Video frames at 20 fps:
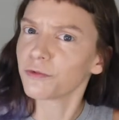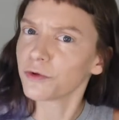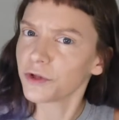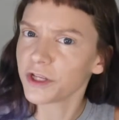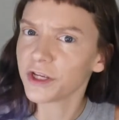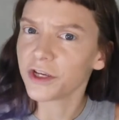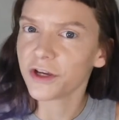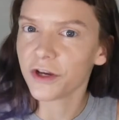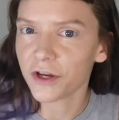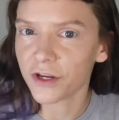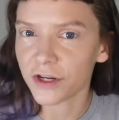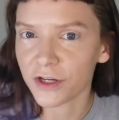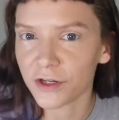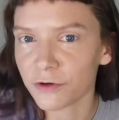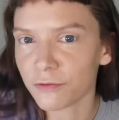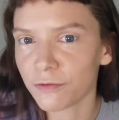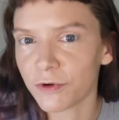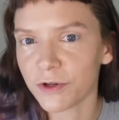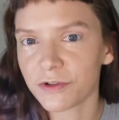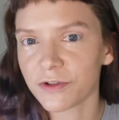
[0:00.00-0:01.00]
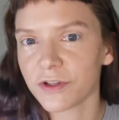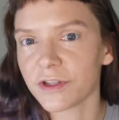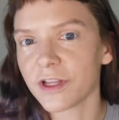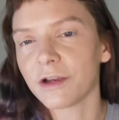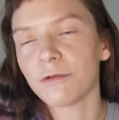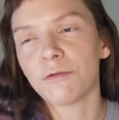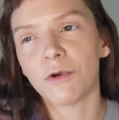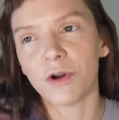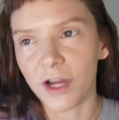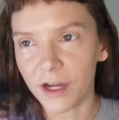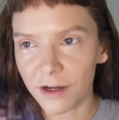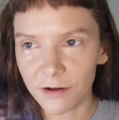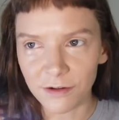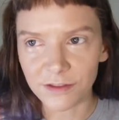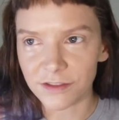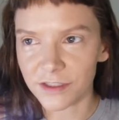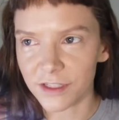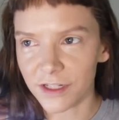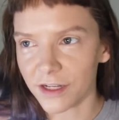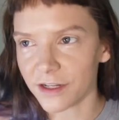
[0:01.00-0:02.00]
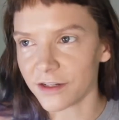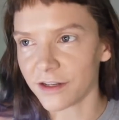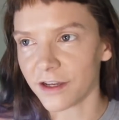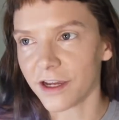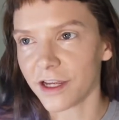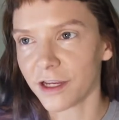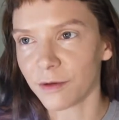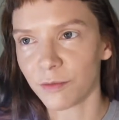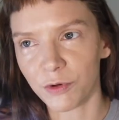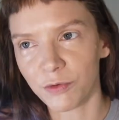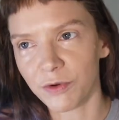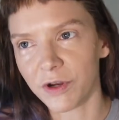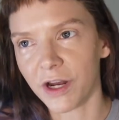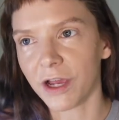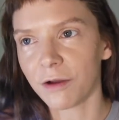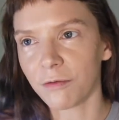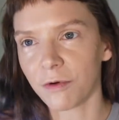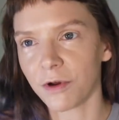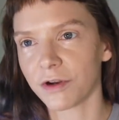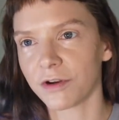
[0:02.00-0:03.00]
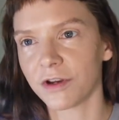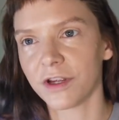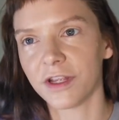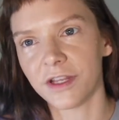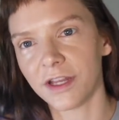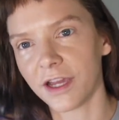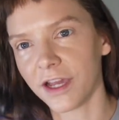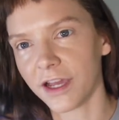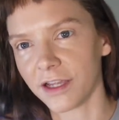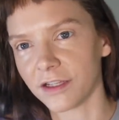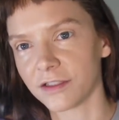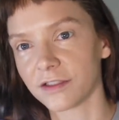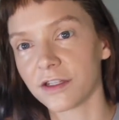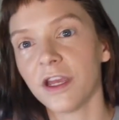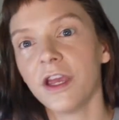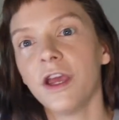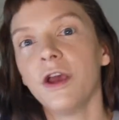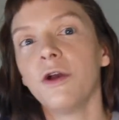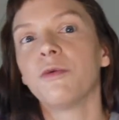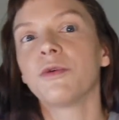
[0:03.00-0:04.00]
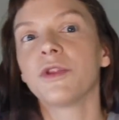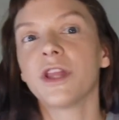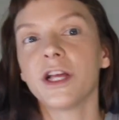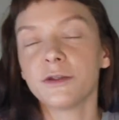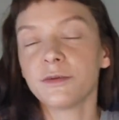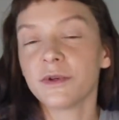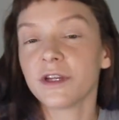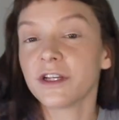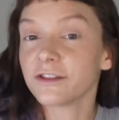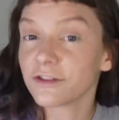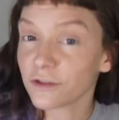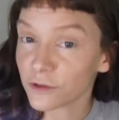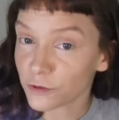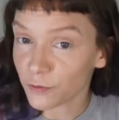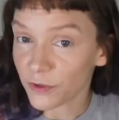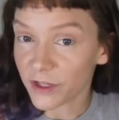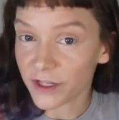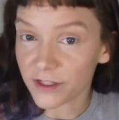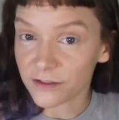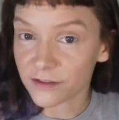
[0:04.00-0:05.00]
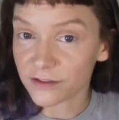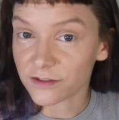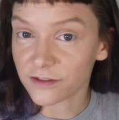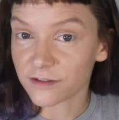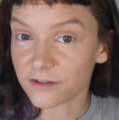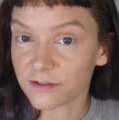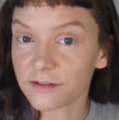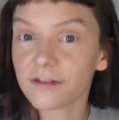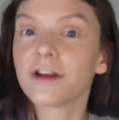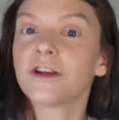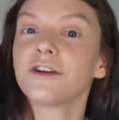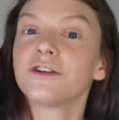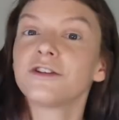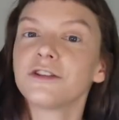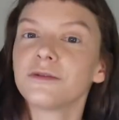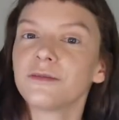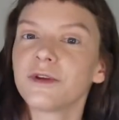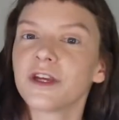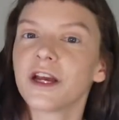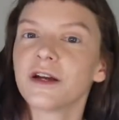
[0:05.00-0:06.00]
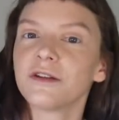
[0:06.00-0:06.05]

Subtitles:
really good, and you're wondering like, well, how is it not dying? But when I water it, it dies. Well, that's because those plants are used to being